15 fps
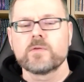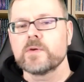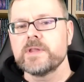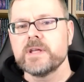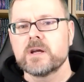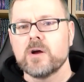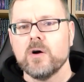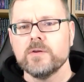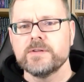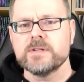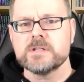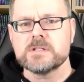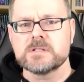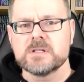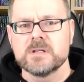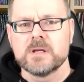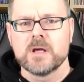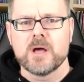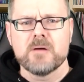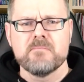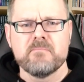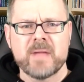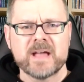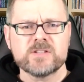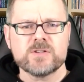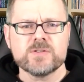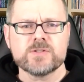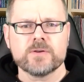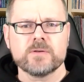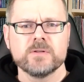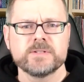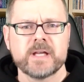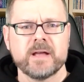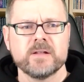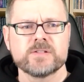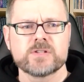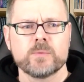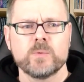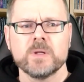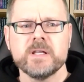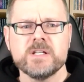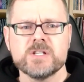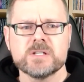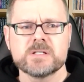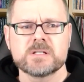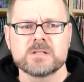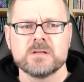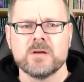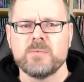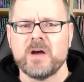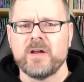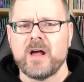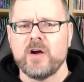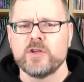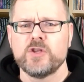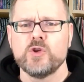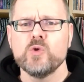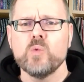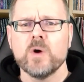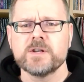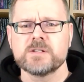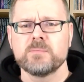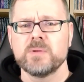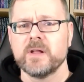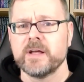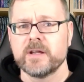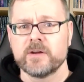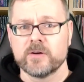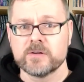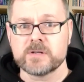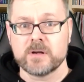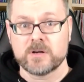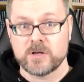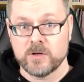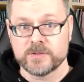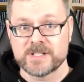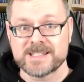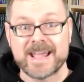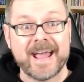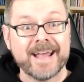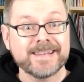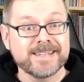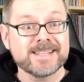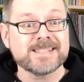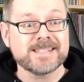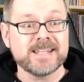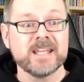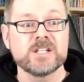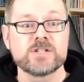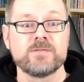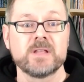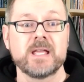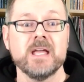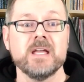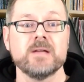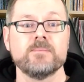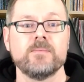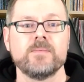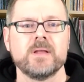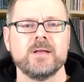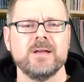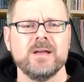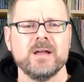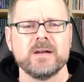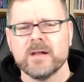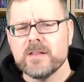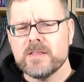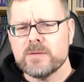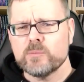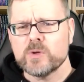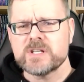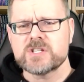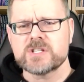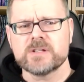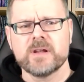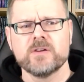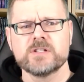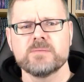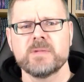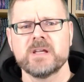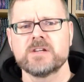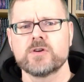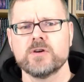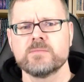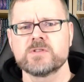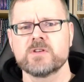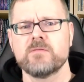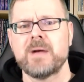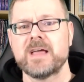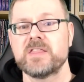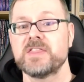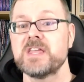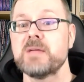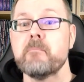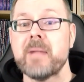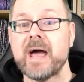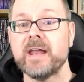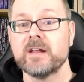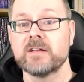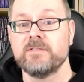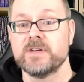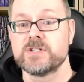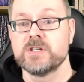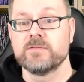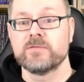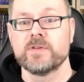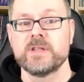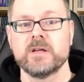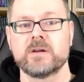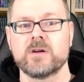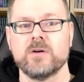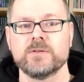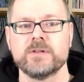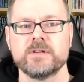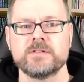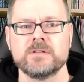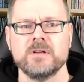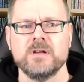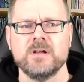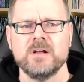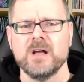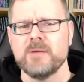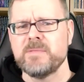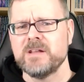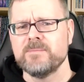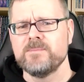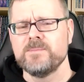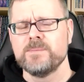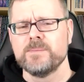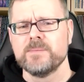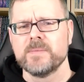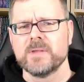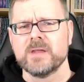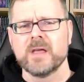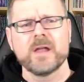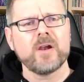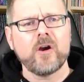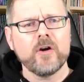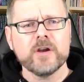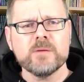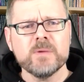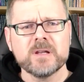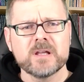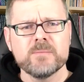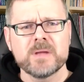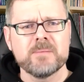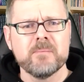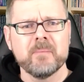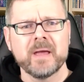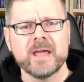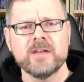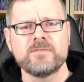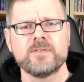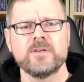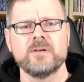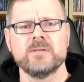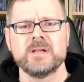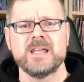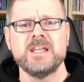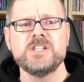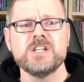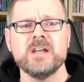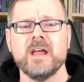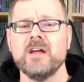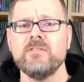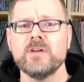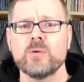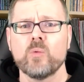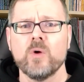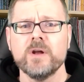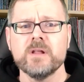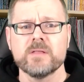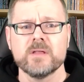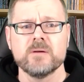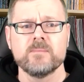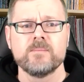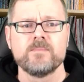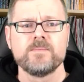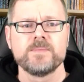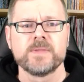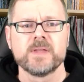For the Occultist, Master Circle talents are really just about how you want to play your Occultist at this stage of the game. None of them really stood out to me in terms of my thematic vision for the Occultist. I mean, argument can be made for each and every one of them.